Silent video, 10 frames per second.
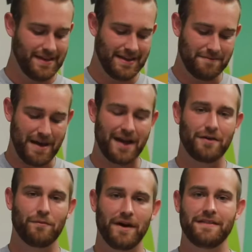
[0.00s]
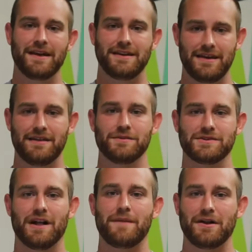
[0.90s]
It didn't matter what they did. It
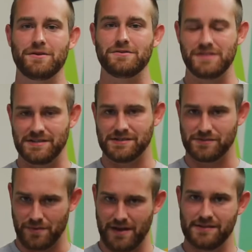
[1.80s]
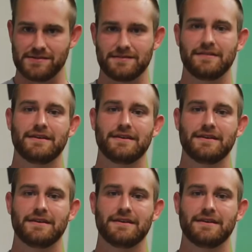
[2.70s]
was all about who Jesus was.